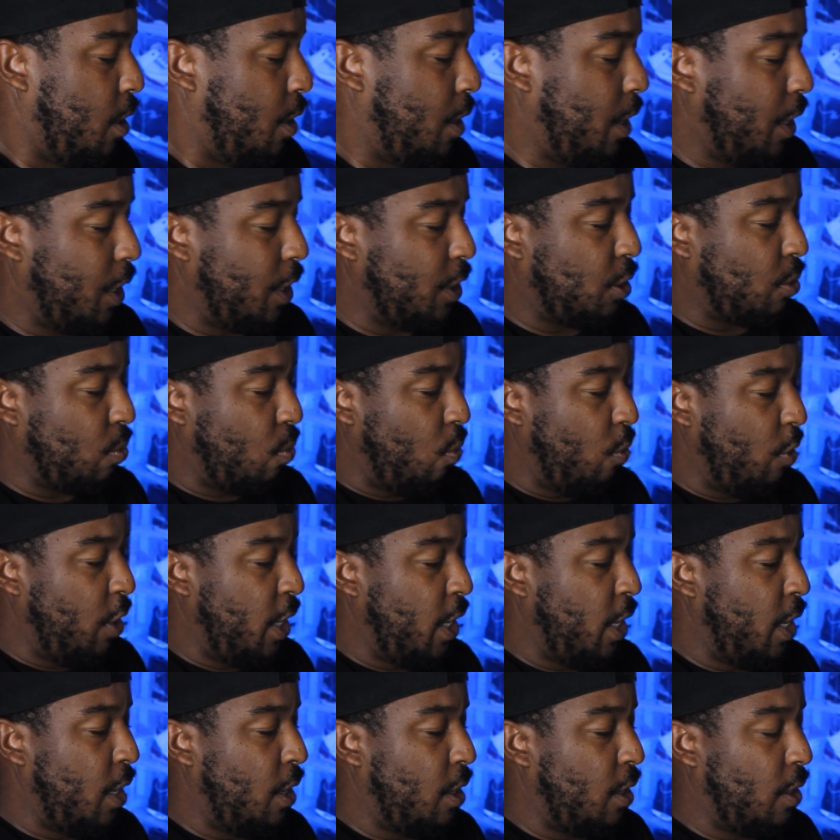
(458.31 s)
Now let's
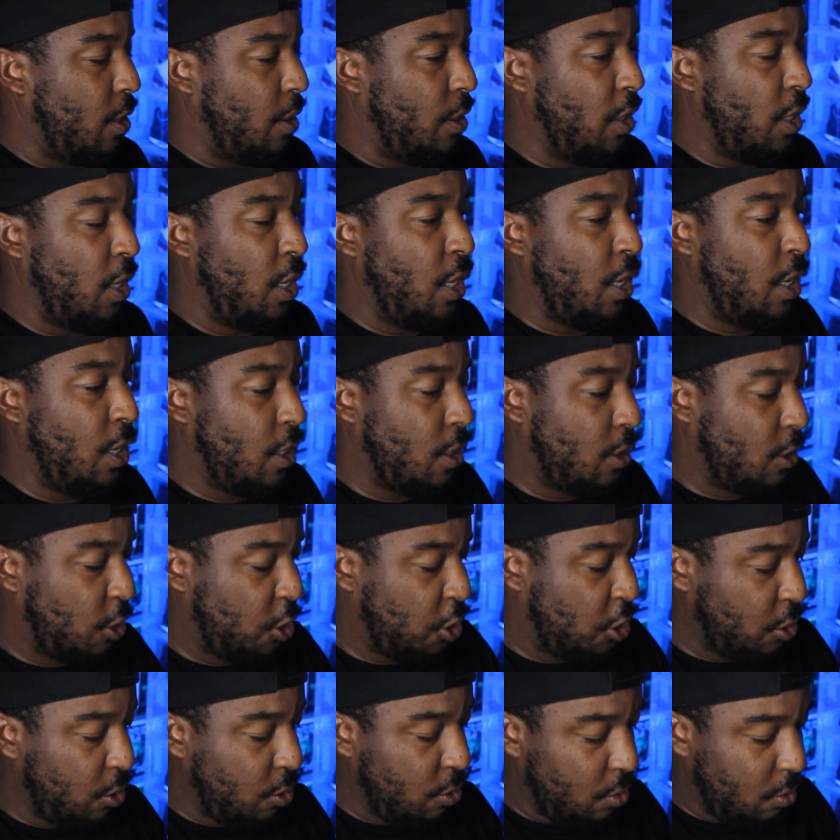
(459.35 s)
read the
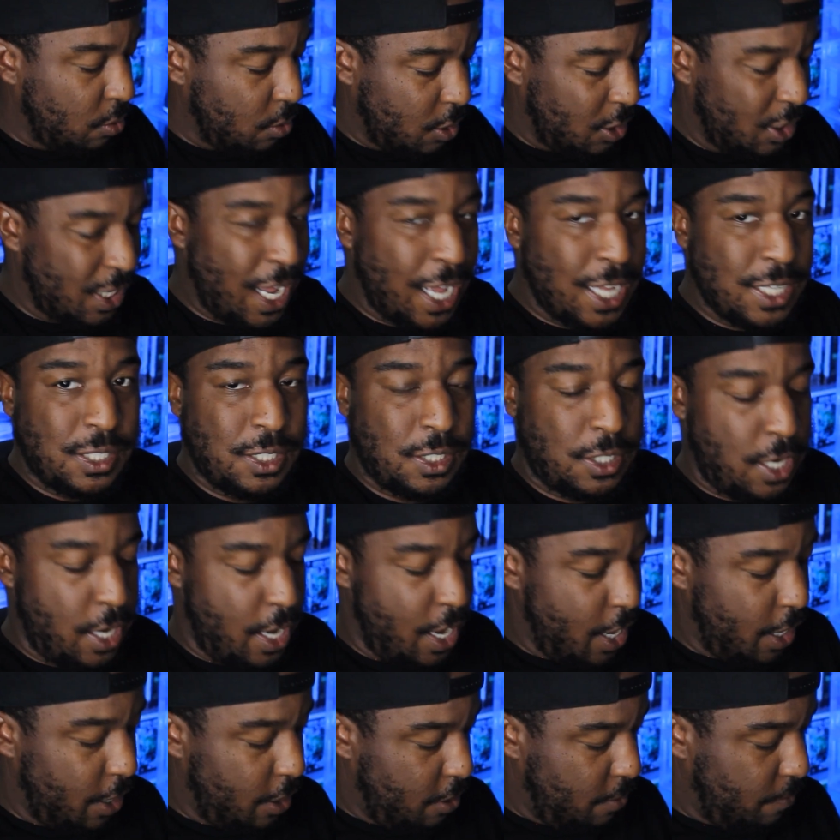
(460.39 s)
shoe size
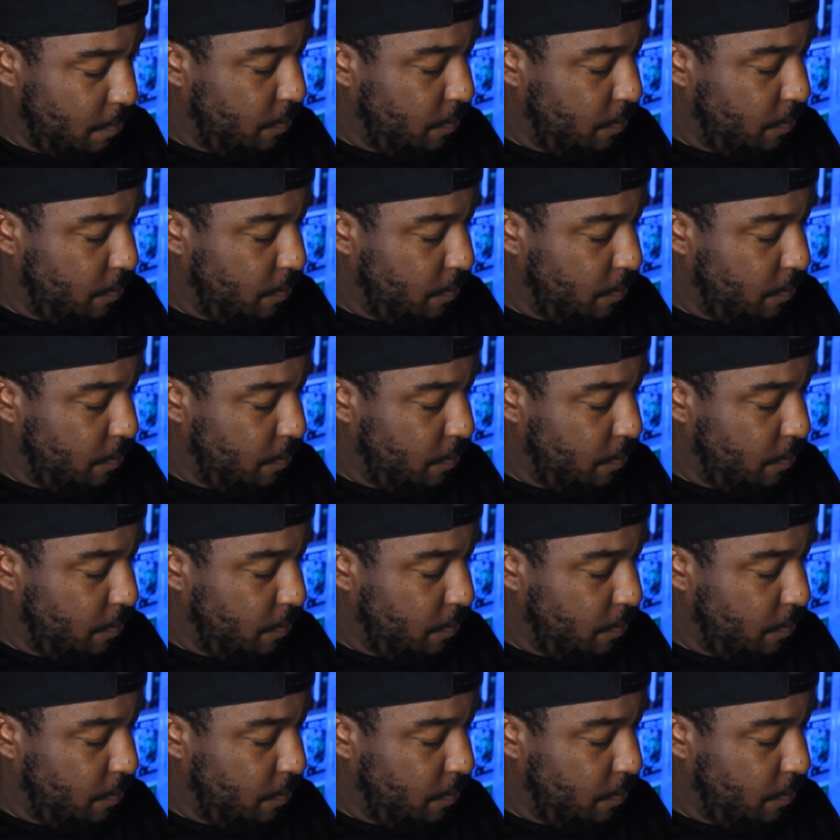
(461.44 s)
tag.